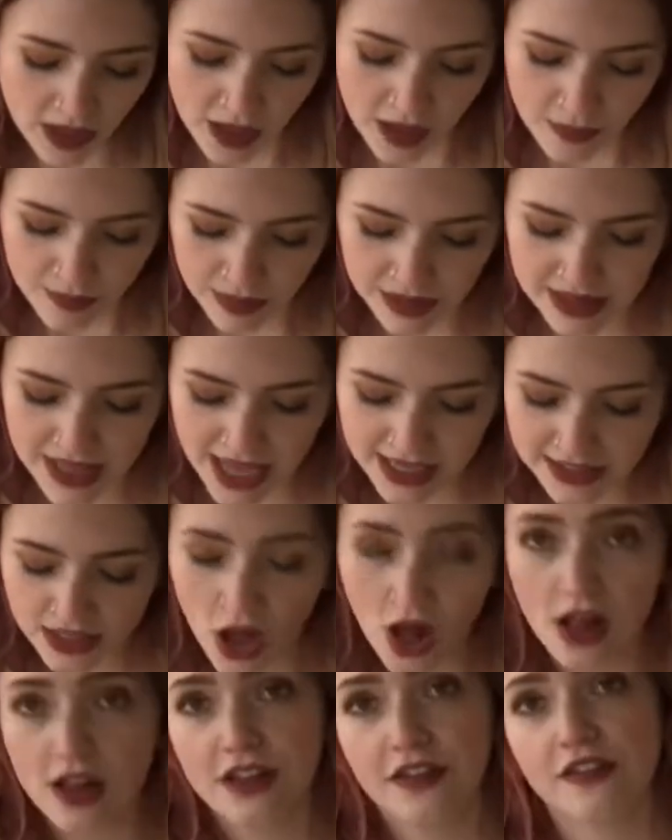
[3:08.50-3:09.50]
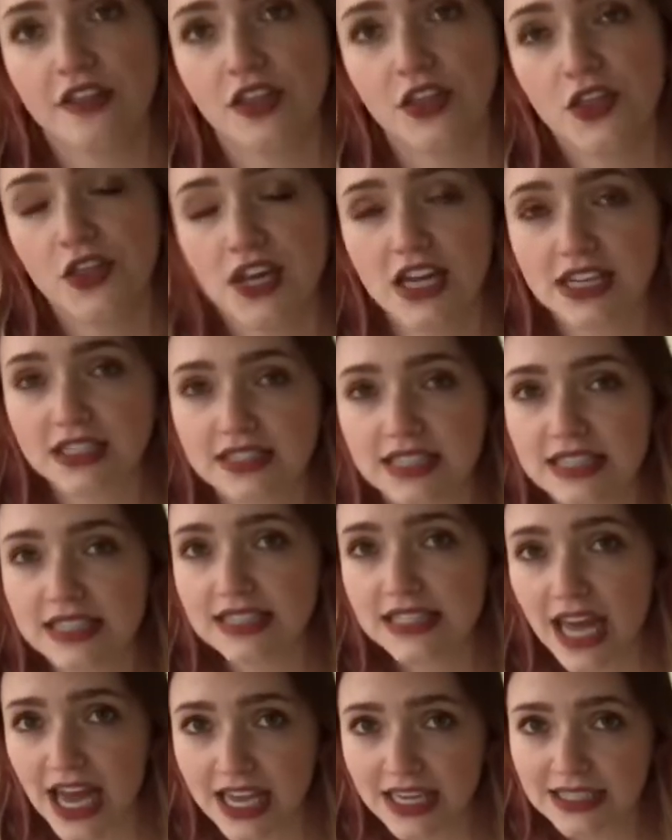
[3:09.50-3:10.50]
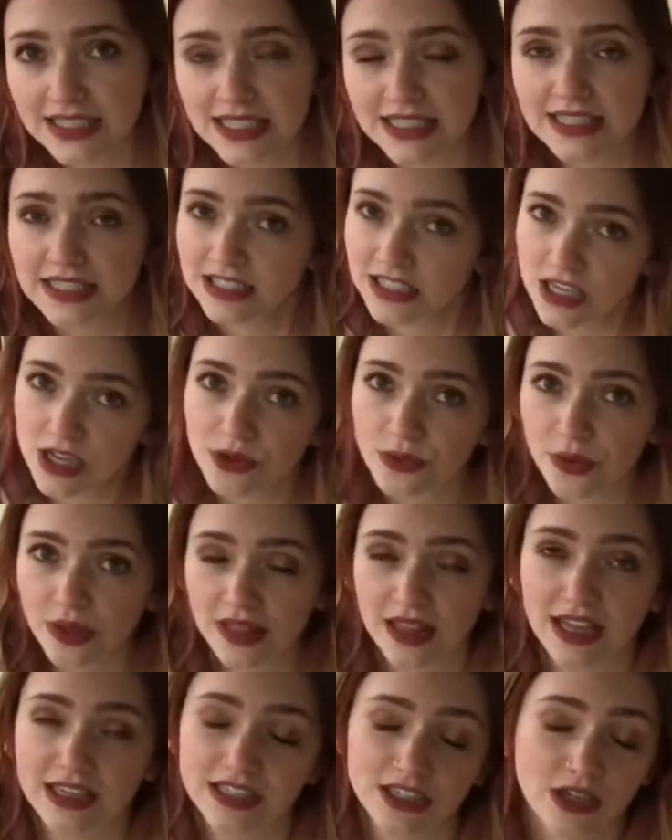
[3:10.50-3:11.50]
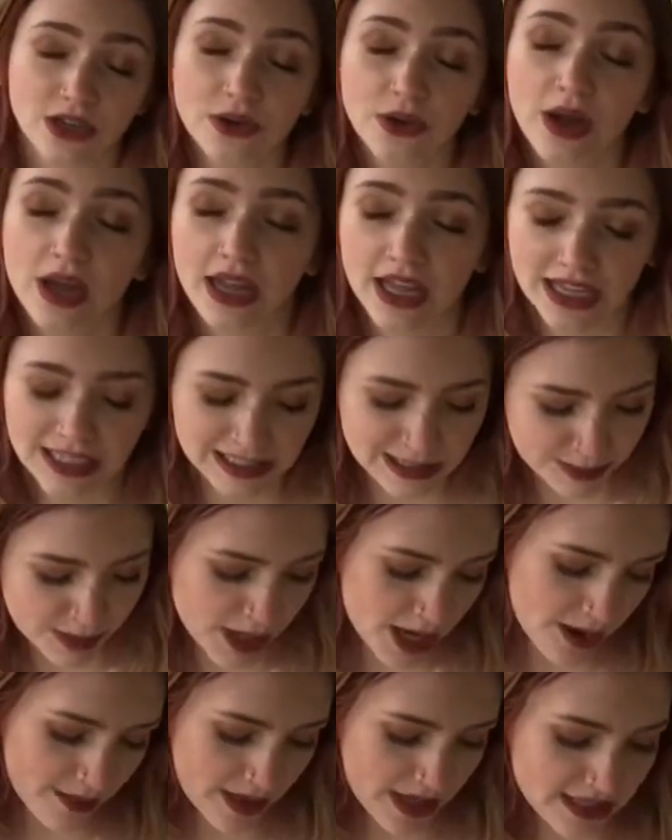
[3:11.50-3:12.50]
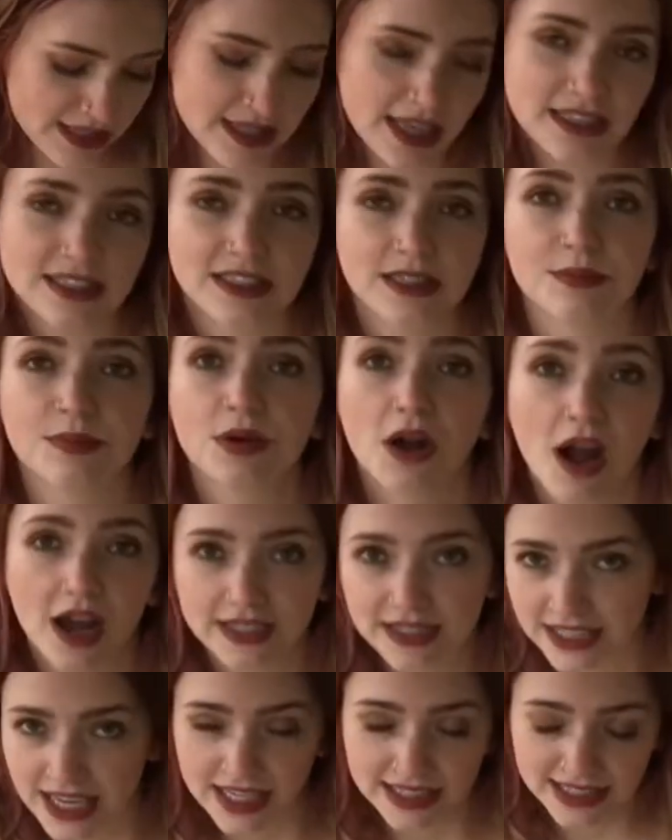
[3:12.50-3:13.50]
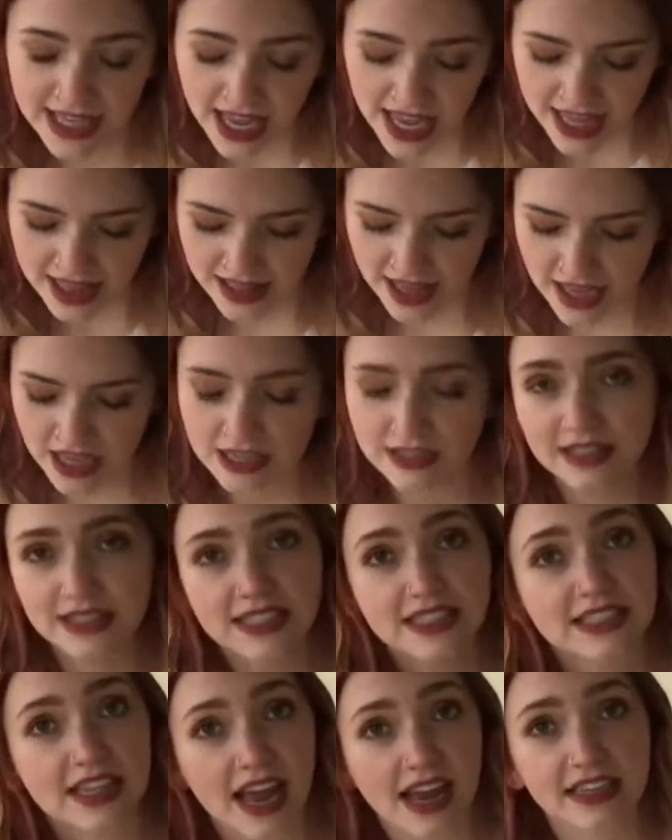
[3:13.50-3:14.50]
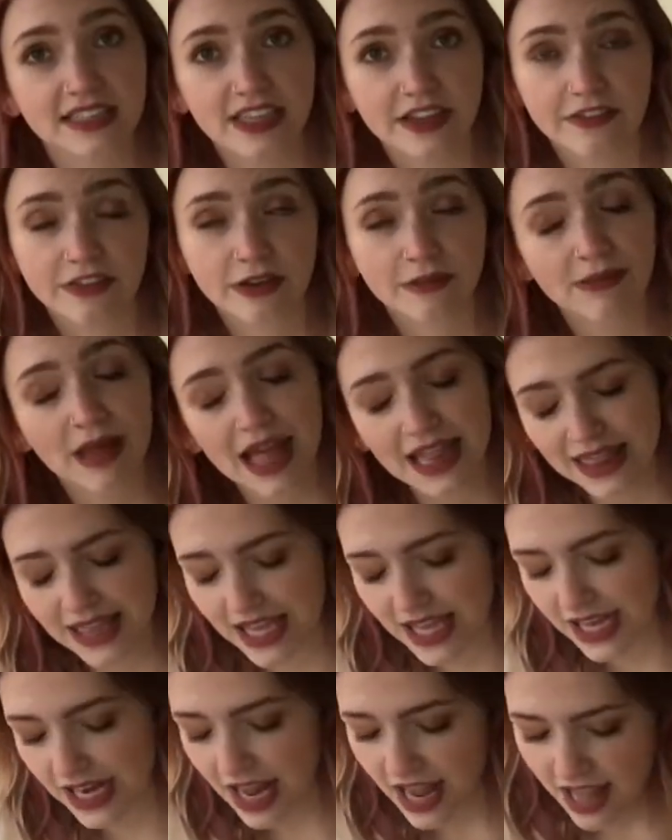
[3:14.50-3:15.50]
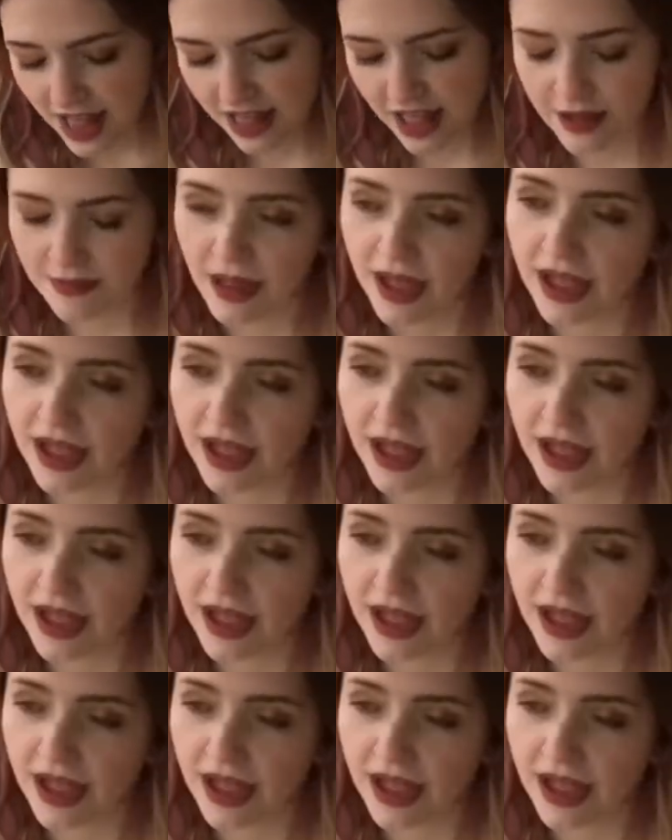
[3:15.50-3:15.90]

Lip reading: But that's all of the things that scientists do when they do experiments. That's the process. They use the scientific method, they make